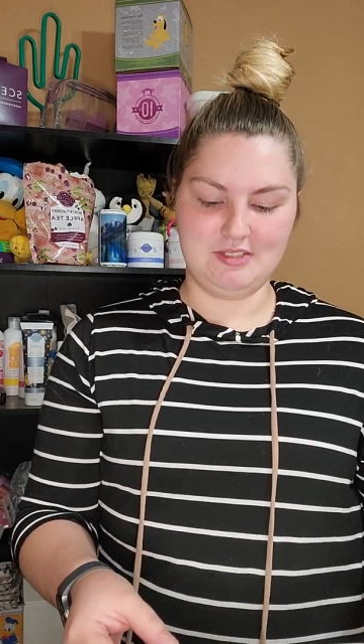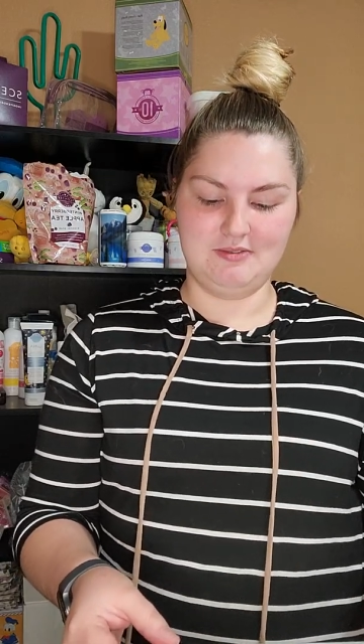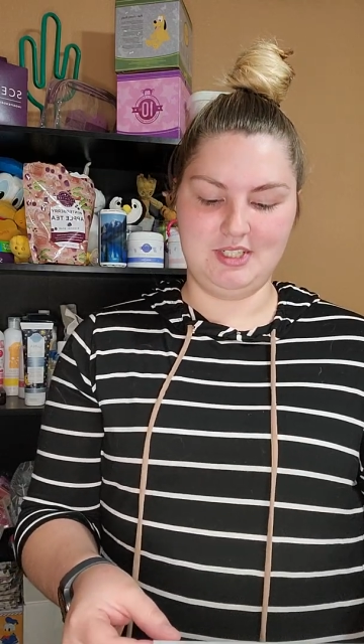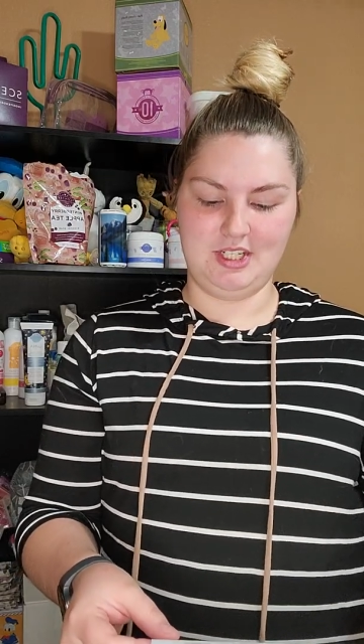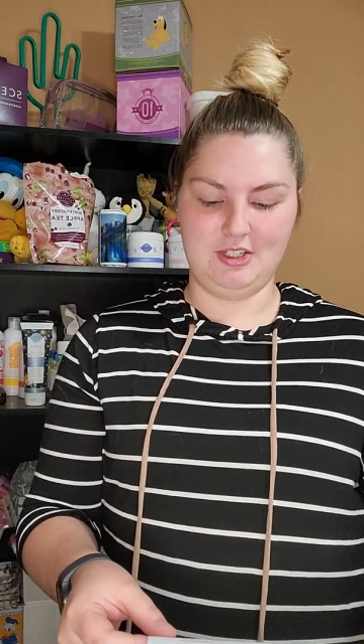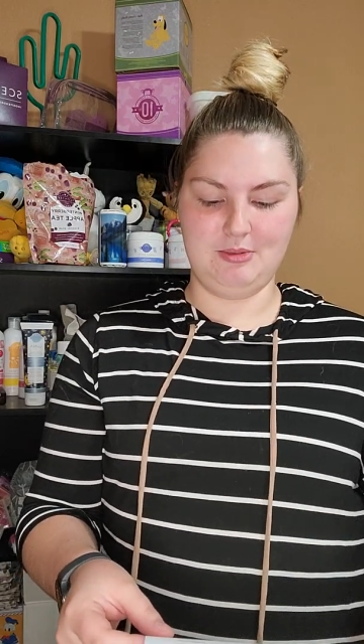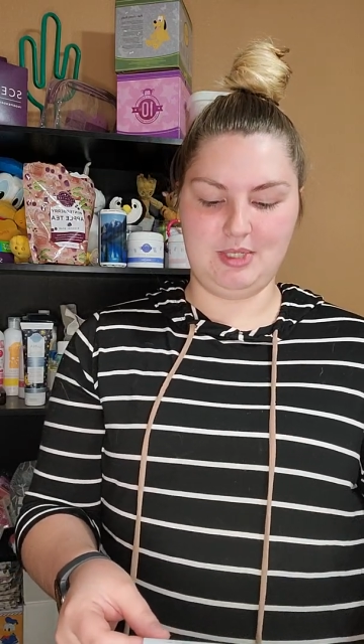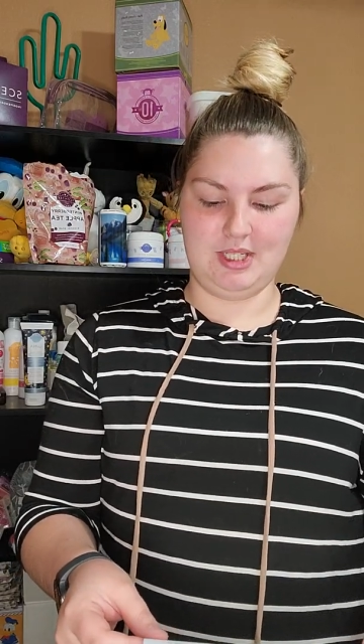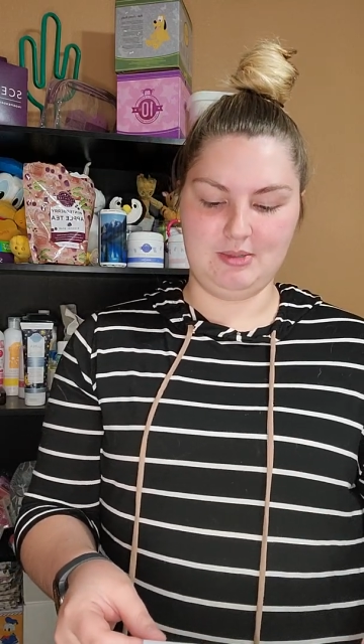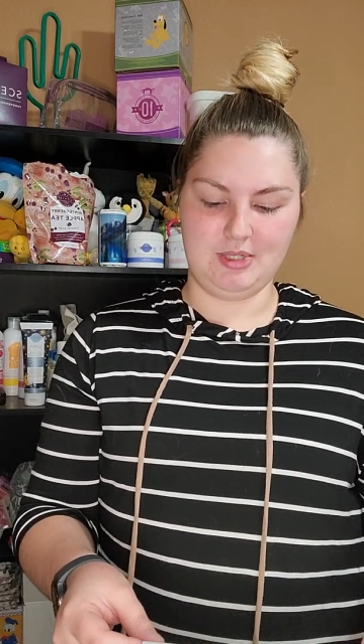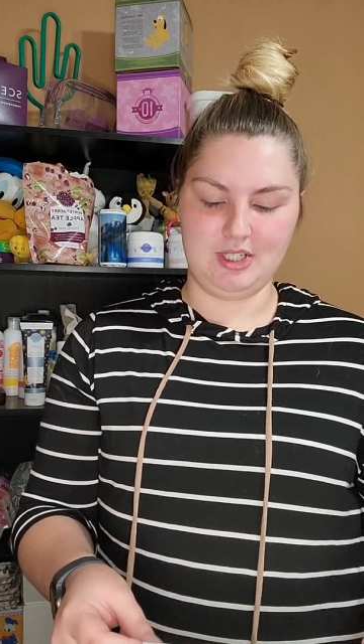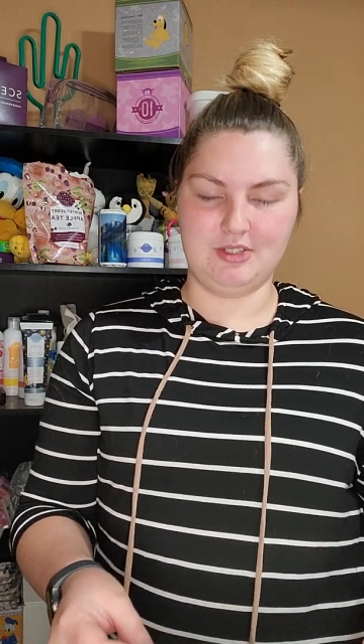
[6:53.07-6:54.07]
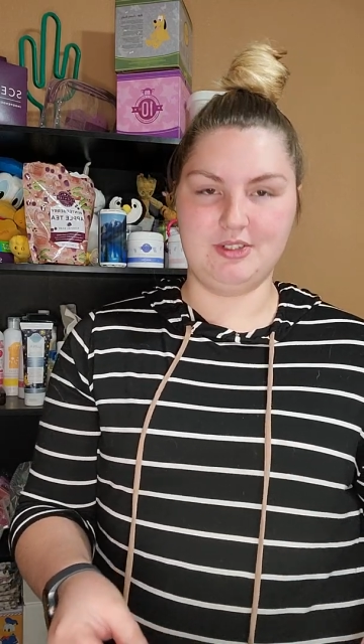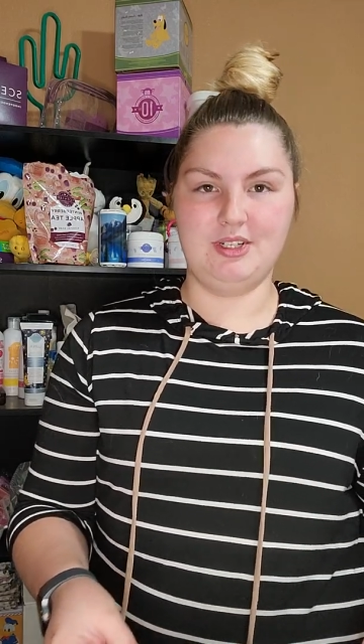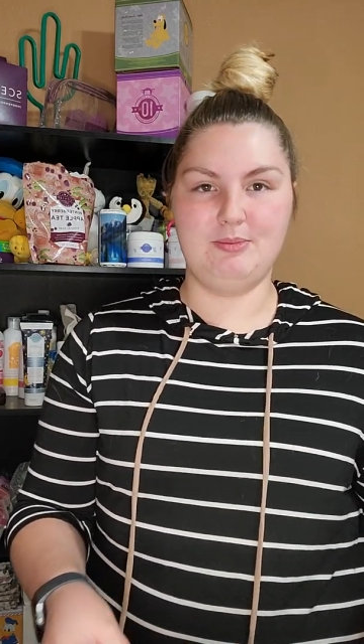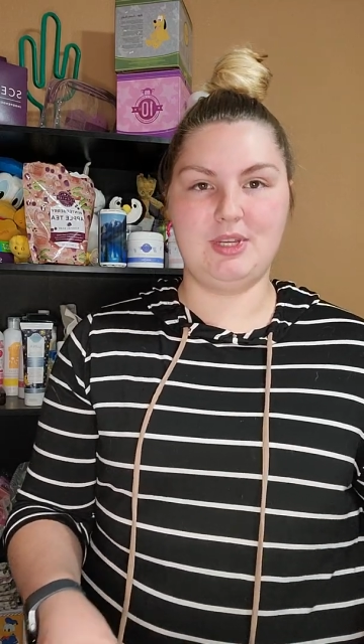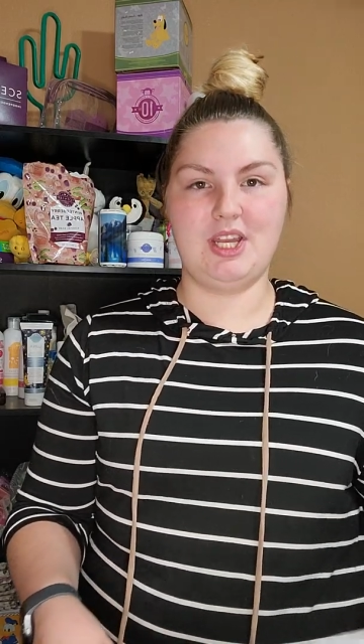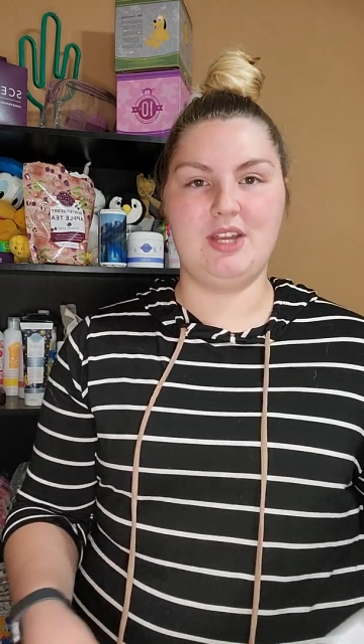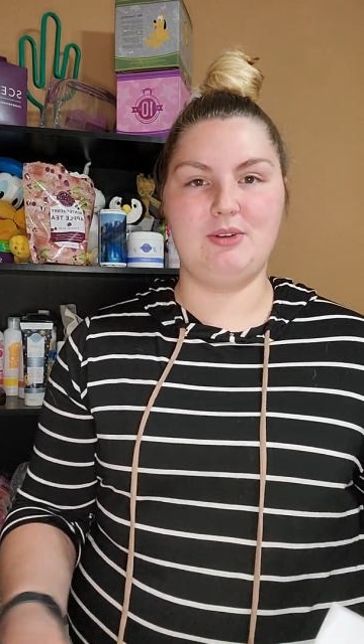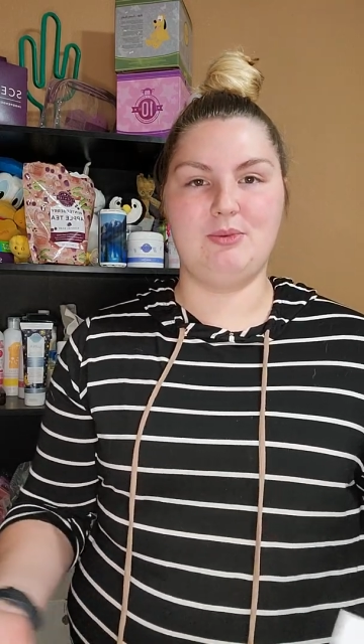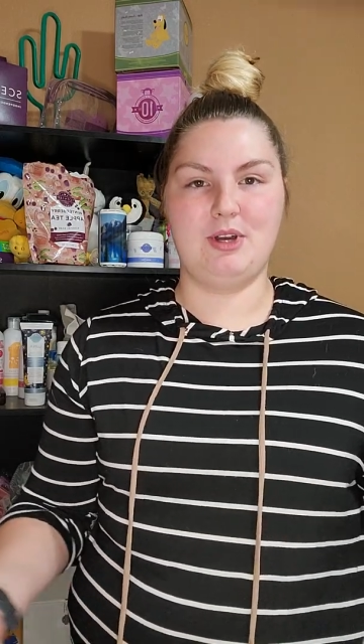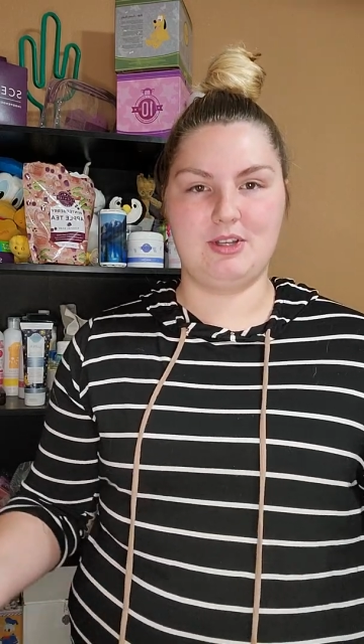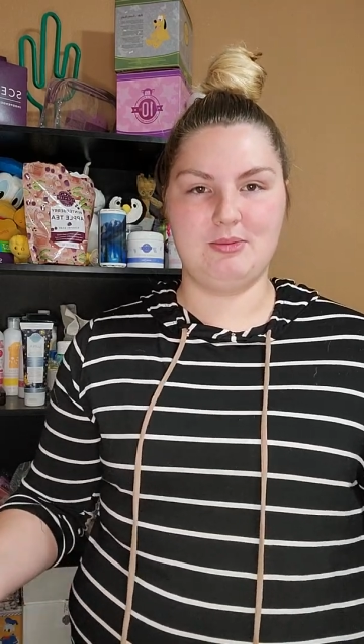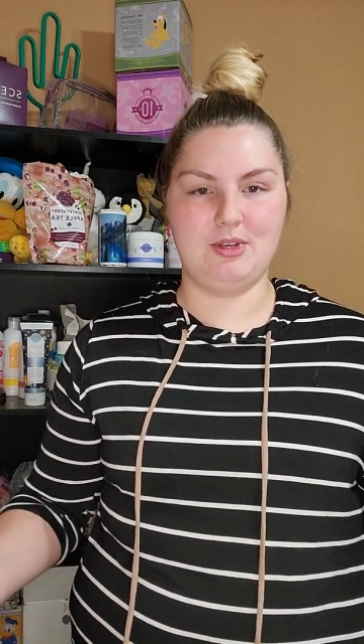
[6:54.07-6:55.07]
vanilla bean buttercream, and
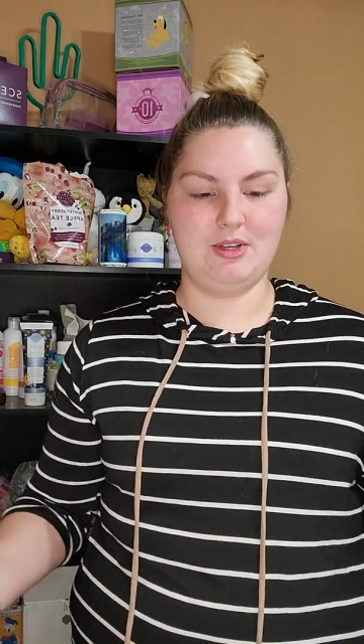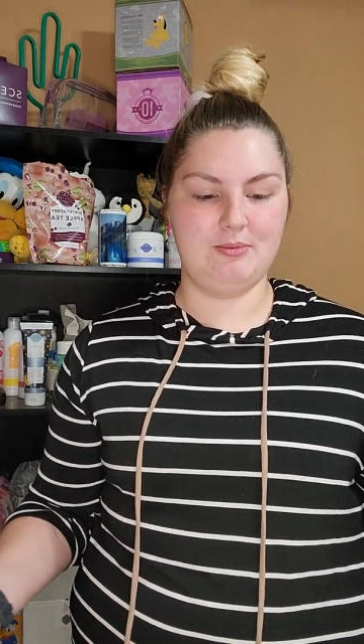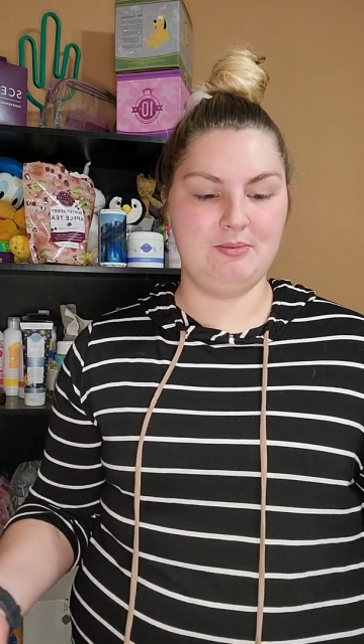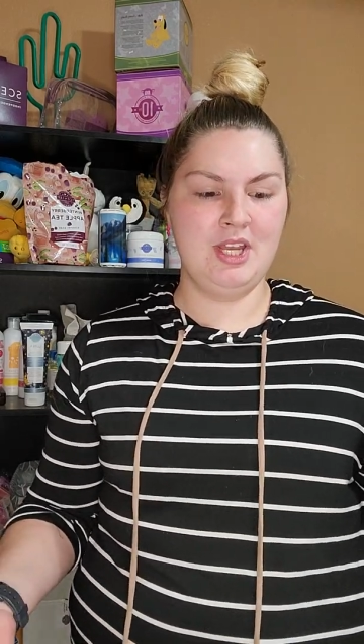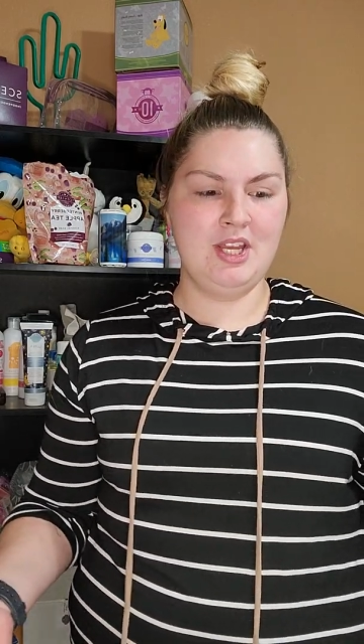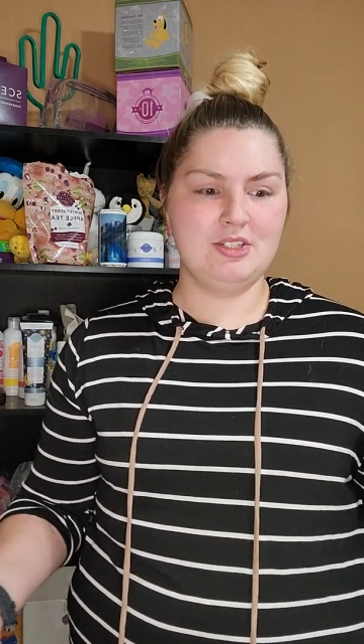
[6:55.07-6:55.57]
welcome home.